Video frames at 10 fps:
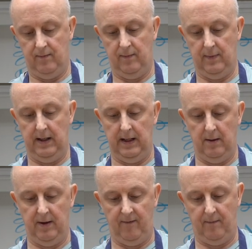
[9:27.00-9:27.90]
a little
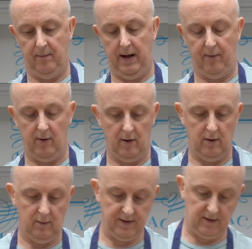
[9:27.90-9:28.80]
bit of pepper
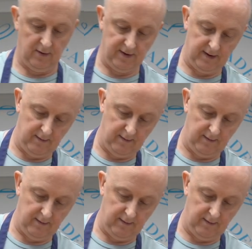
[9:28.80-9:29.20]
always goes